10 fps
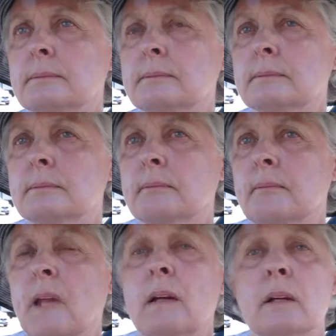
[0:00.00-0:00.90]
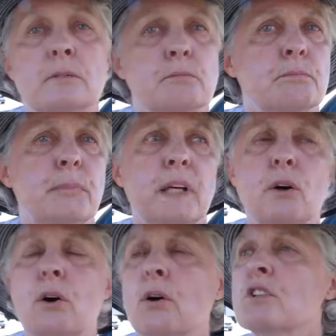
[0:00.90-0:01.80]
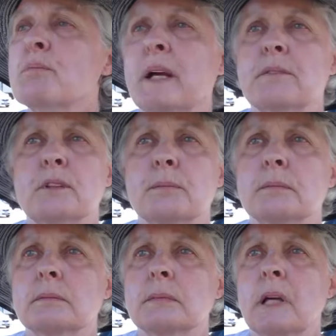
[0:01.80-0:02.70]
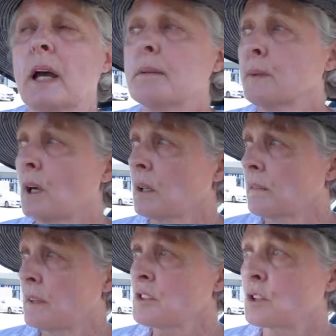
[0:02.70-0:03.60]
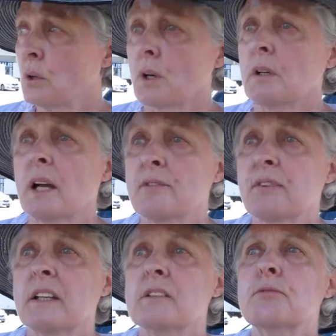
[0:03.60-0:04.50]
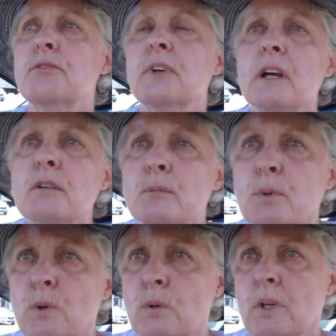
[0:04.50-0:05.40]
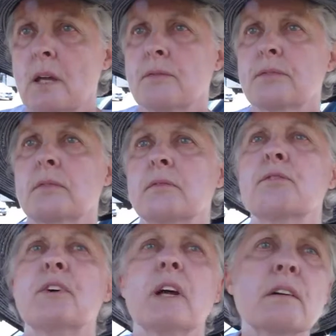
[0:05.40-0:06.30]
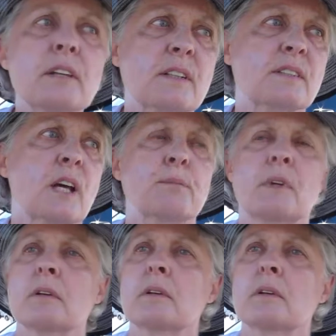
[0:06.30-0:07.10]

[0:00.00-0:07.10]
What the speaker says: In a whole spectrum. I've got this corner, I find it's very pro-life, very accepting.